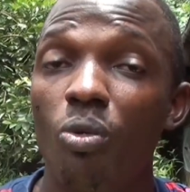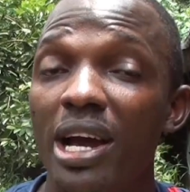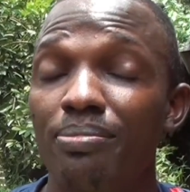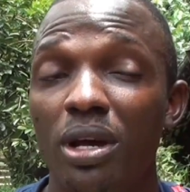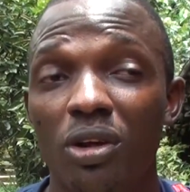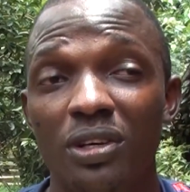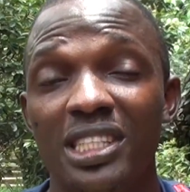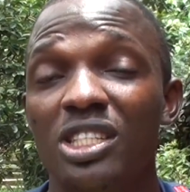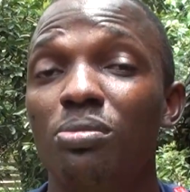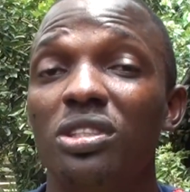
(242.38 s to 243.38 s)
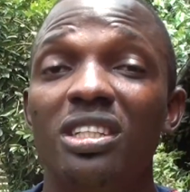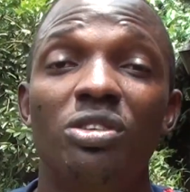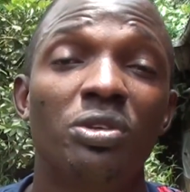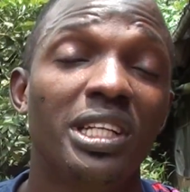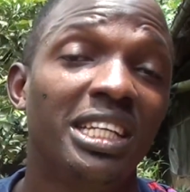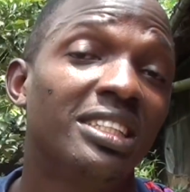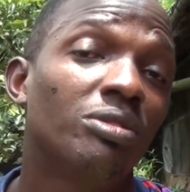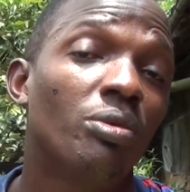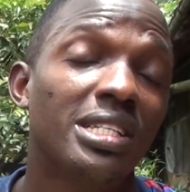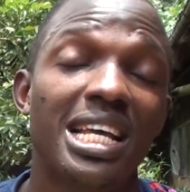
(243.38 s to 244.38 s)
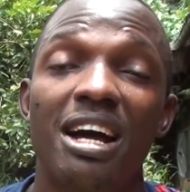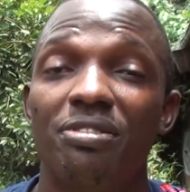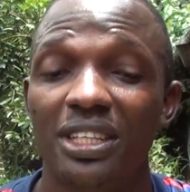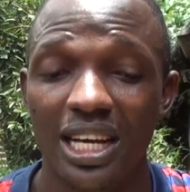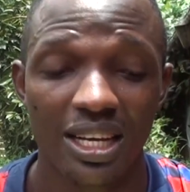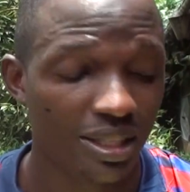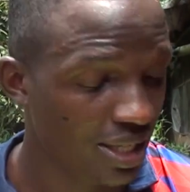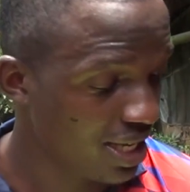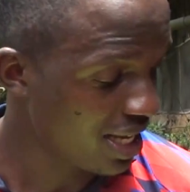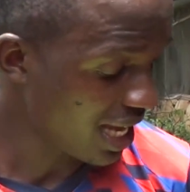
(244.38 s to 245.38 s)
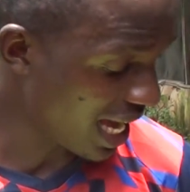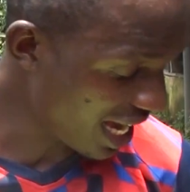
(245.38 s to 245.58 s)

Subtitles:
white melon. It is mostly grown in West Africa. I